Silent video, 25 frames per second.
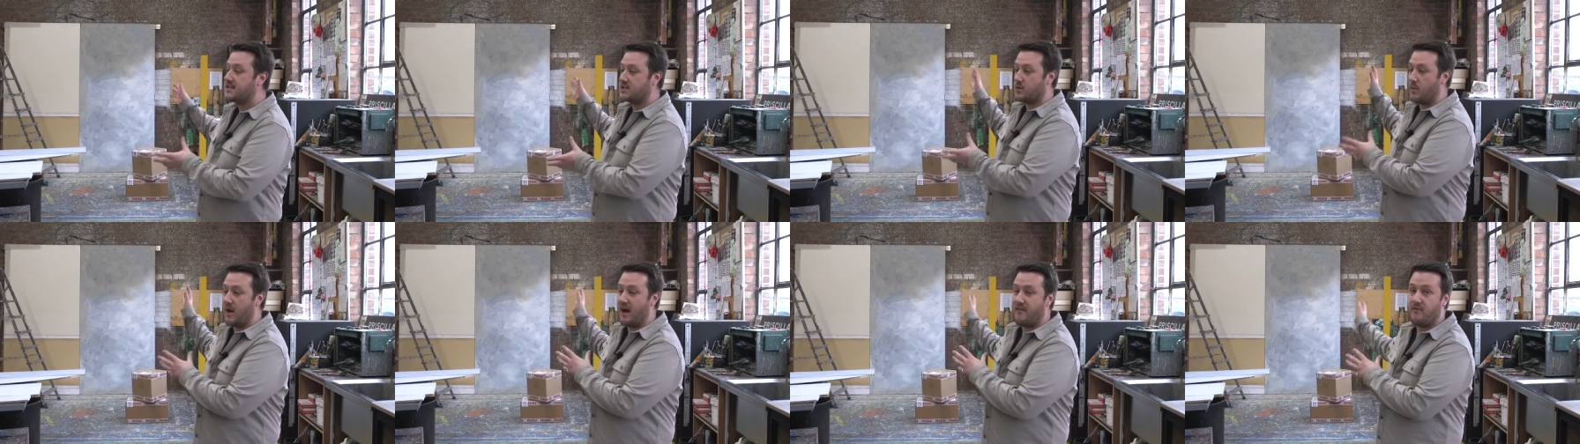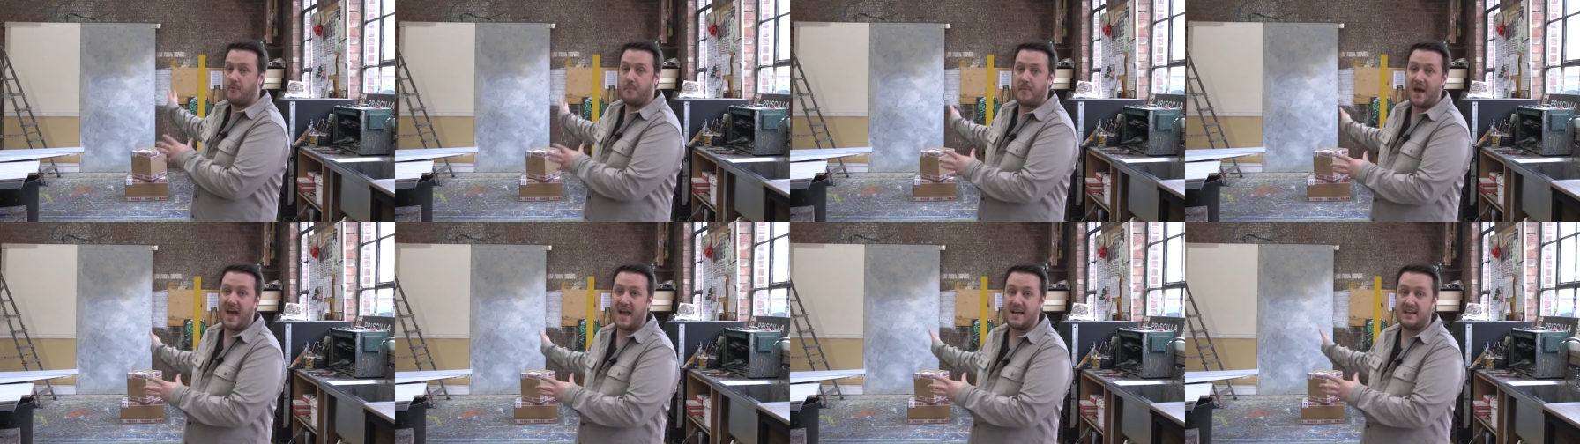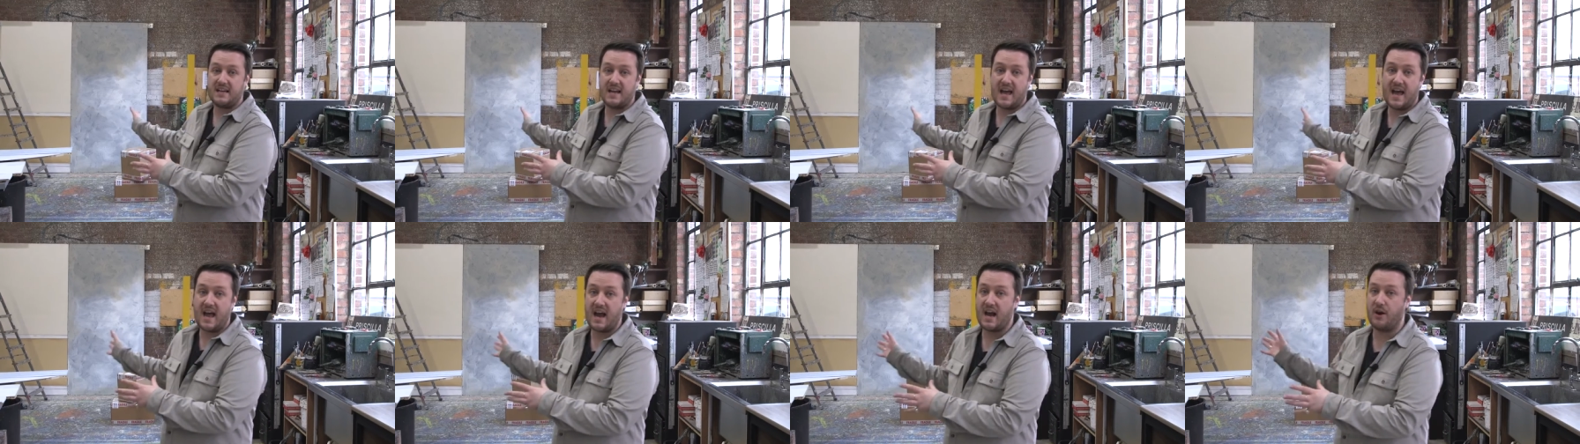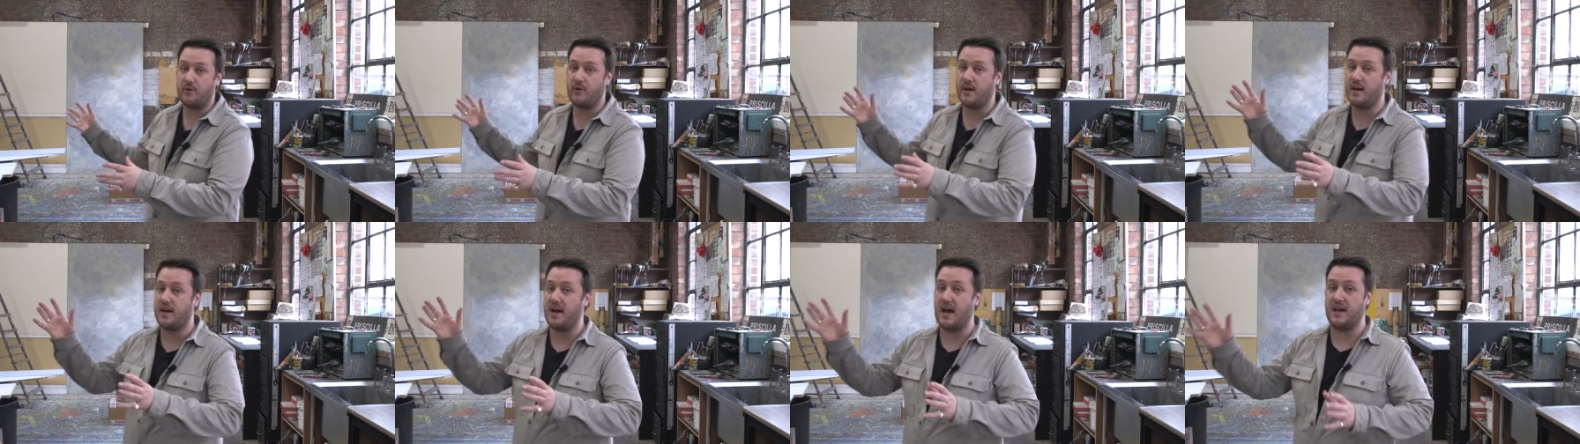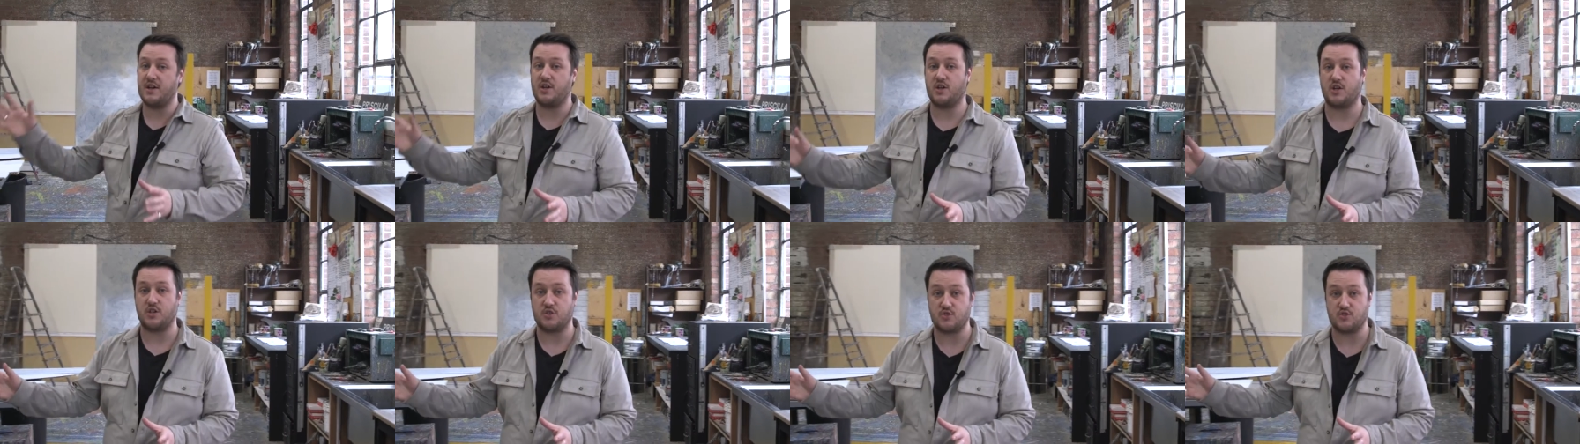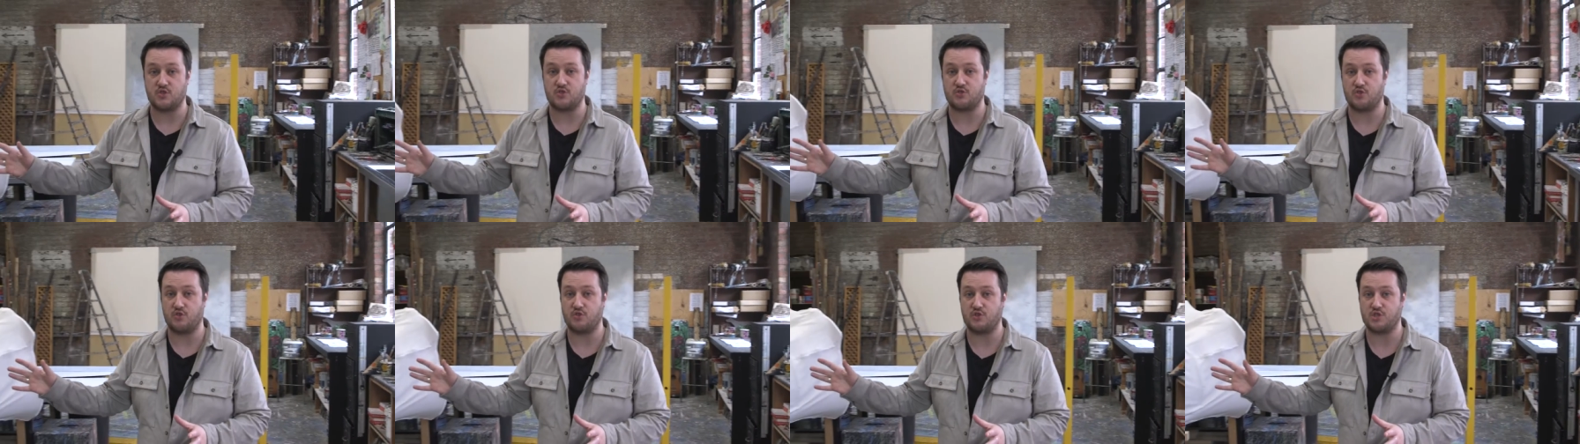So we have a paint area and a
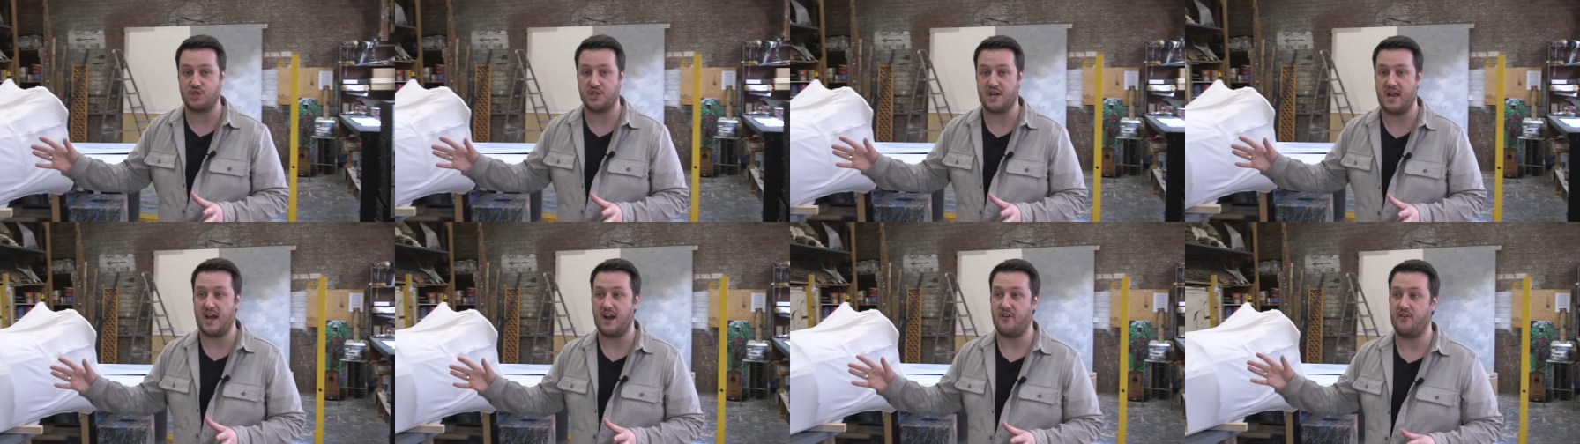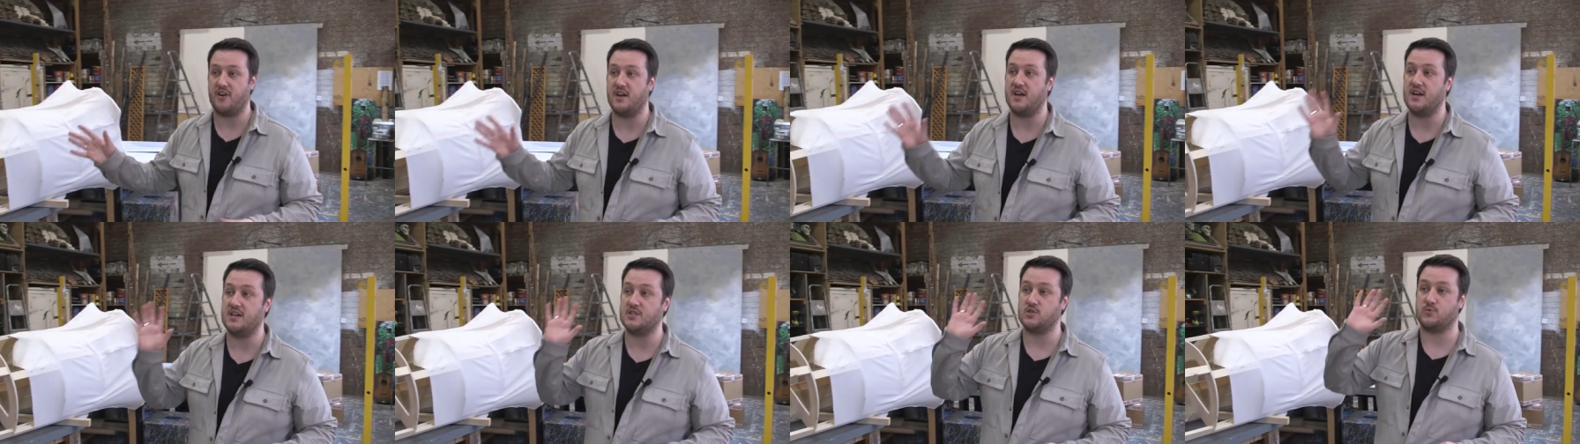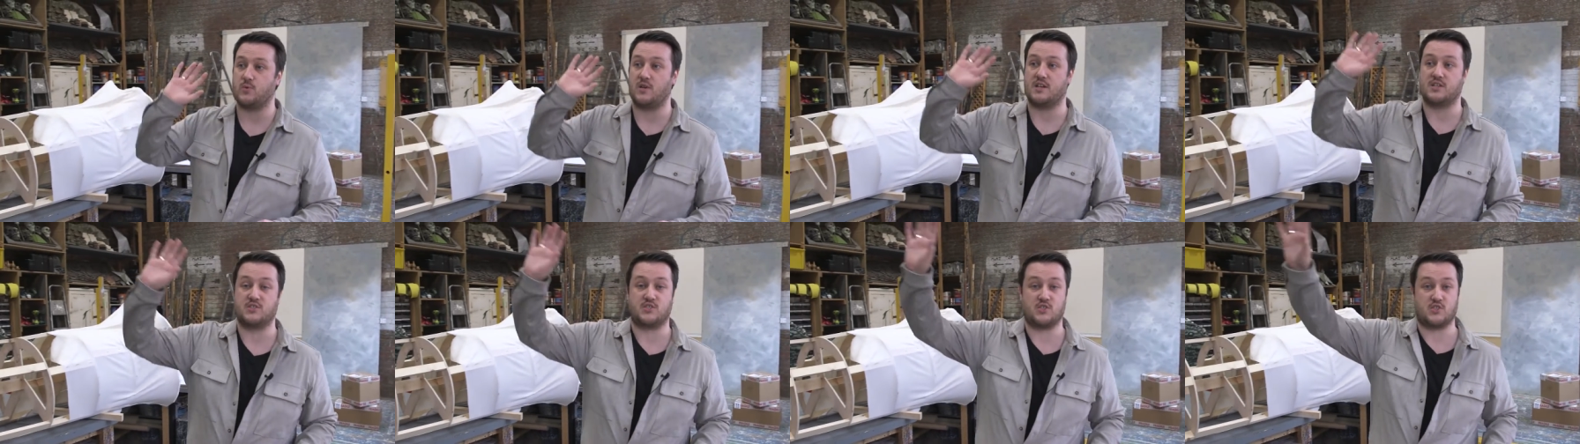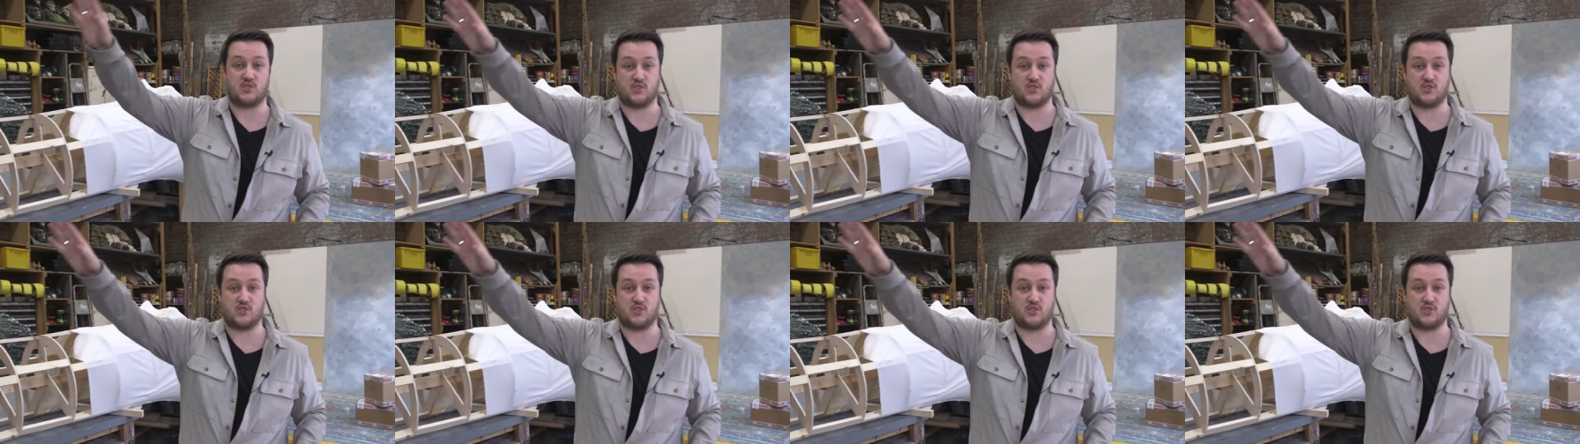construction area as well as a